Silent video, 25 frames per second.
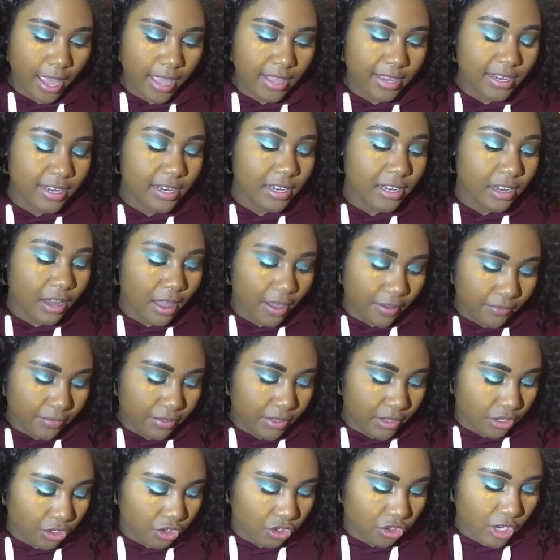I
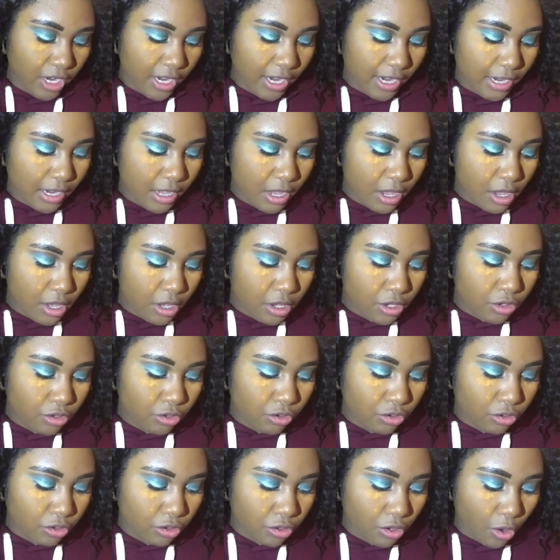love this shade
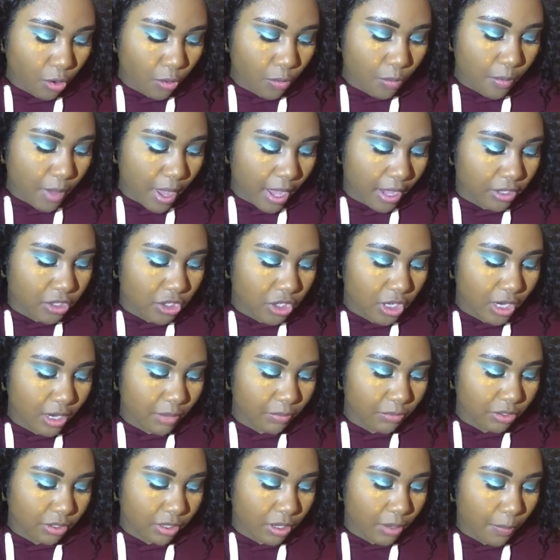so much, and
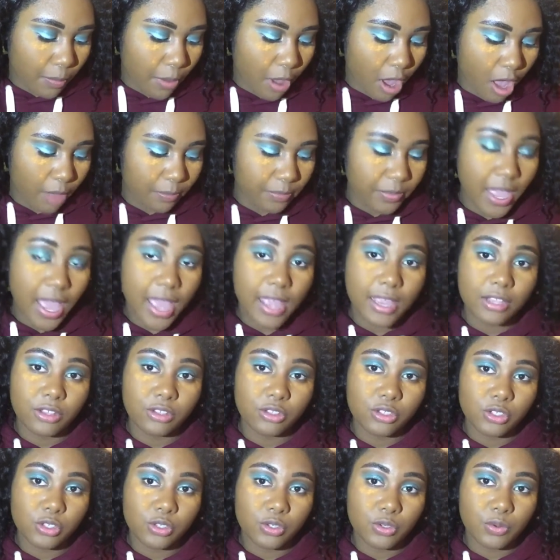I'm just gonna pop that
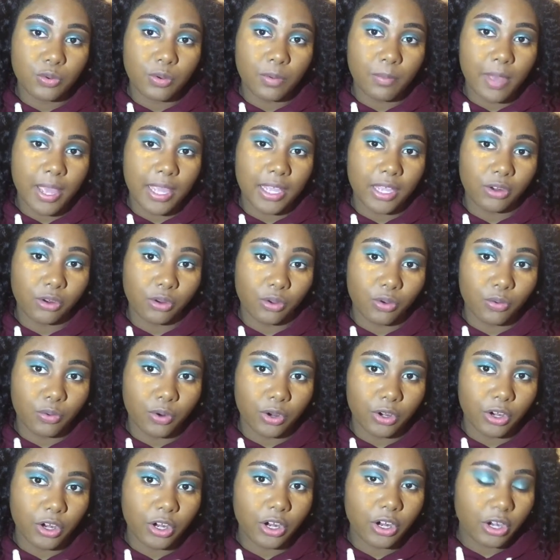into my inner
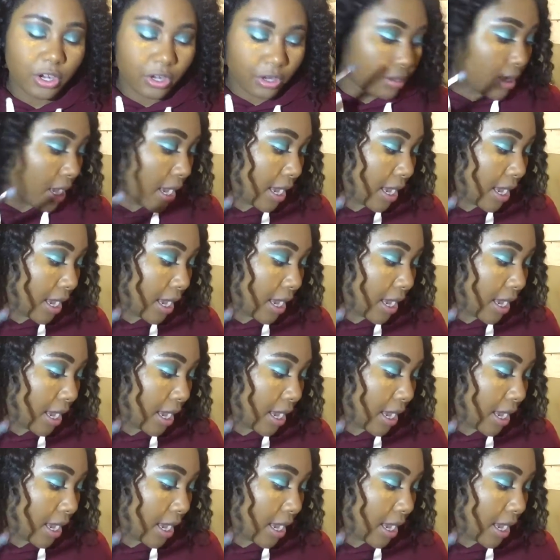corner.